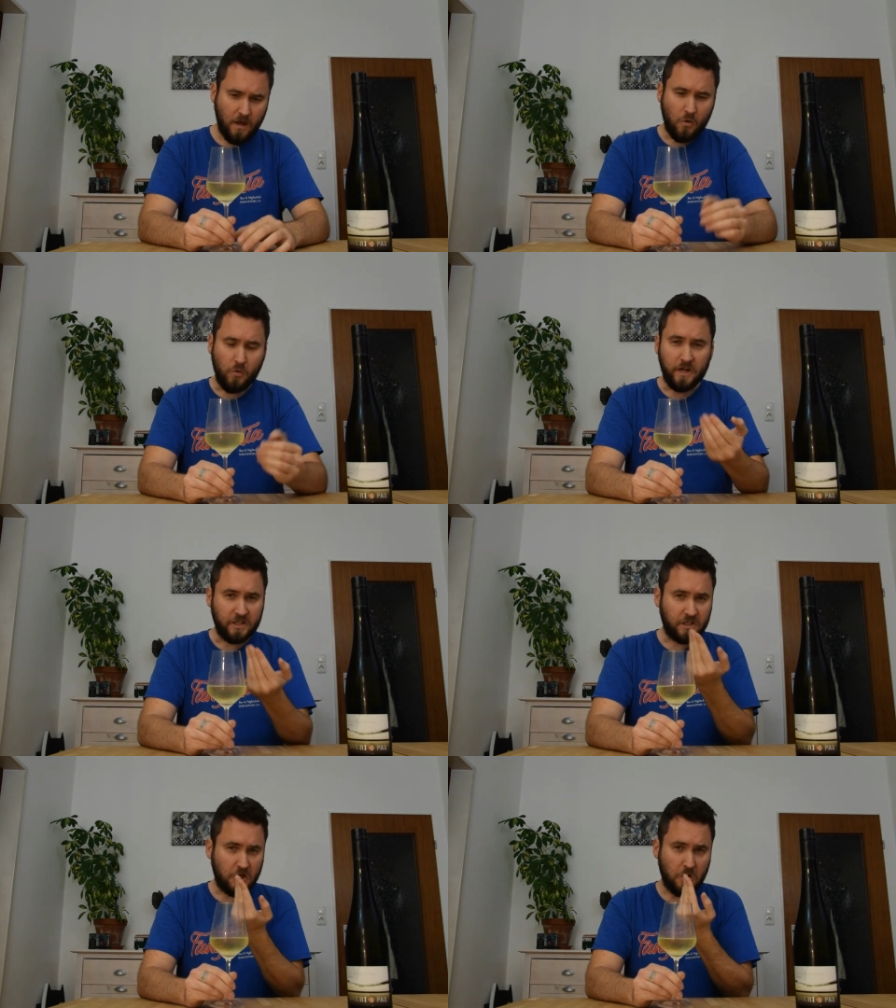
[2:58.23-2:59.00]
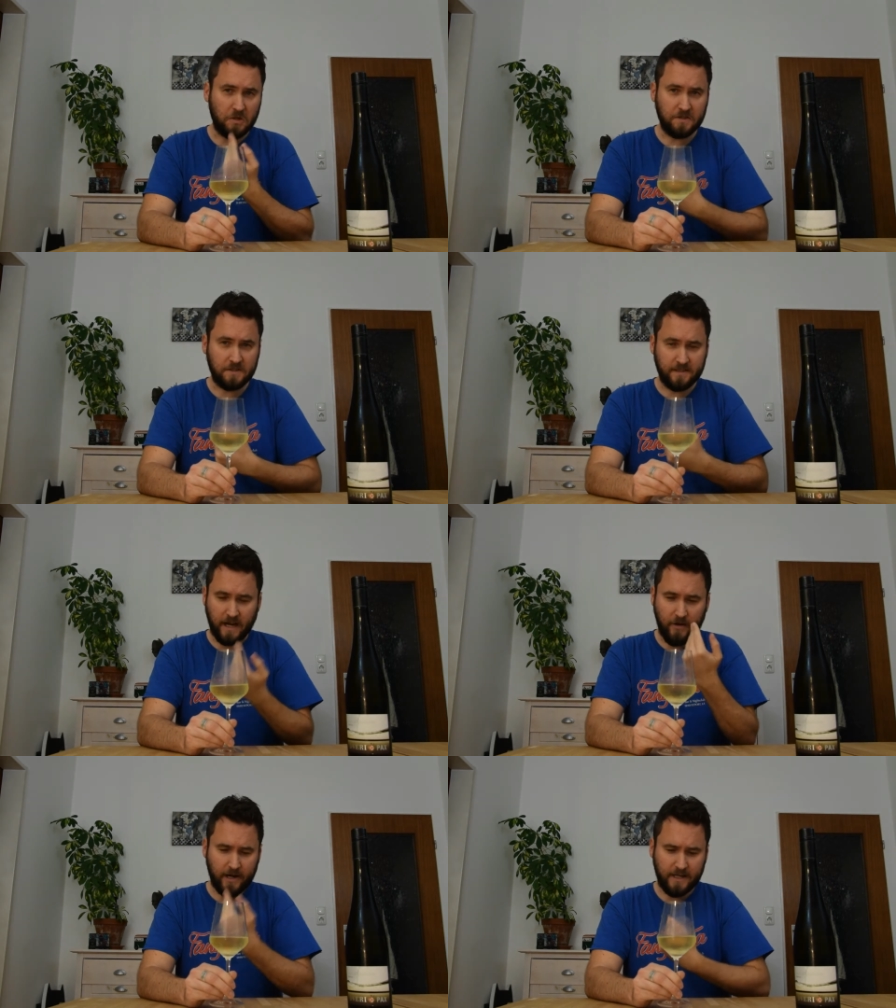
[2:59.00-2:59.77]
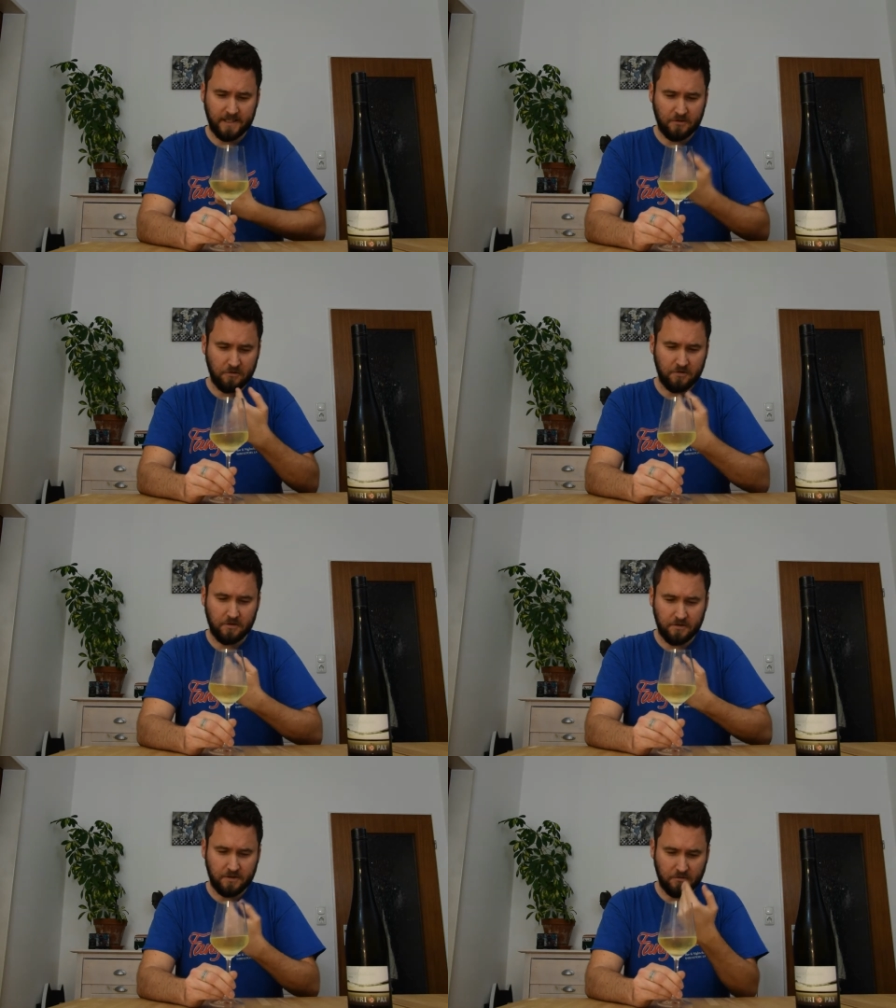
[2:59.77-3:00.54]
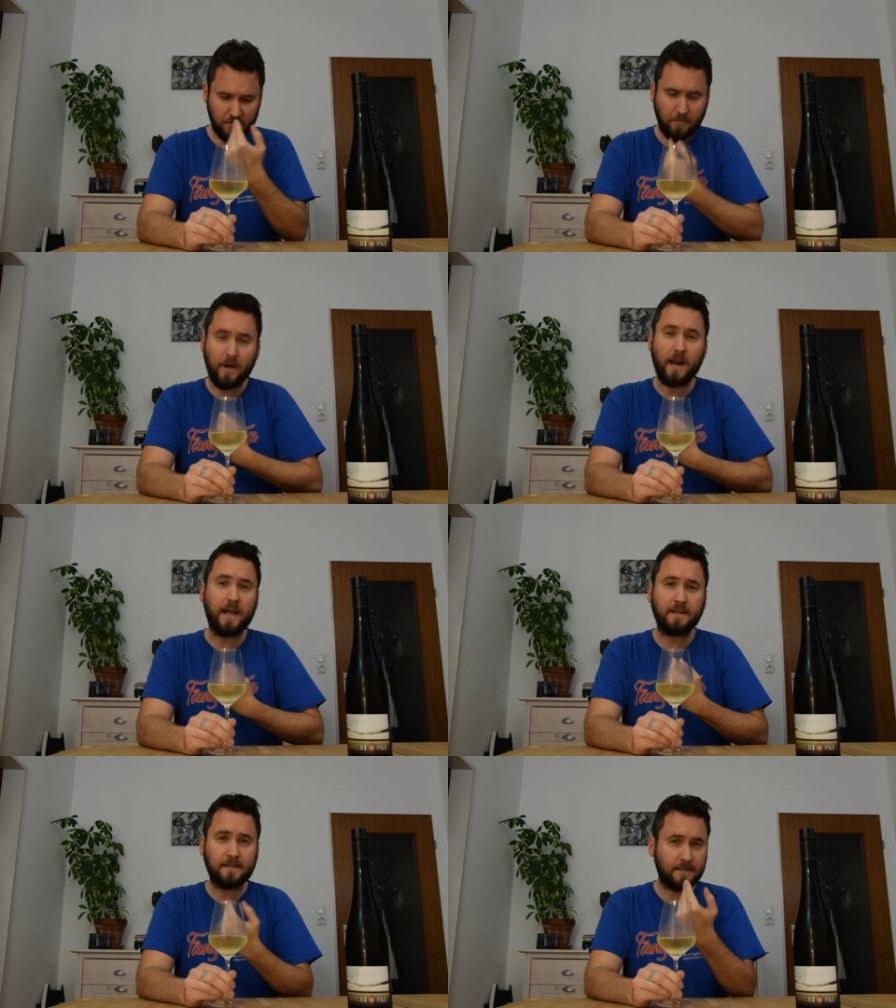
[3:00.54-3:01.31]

which goes directly through through the palate,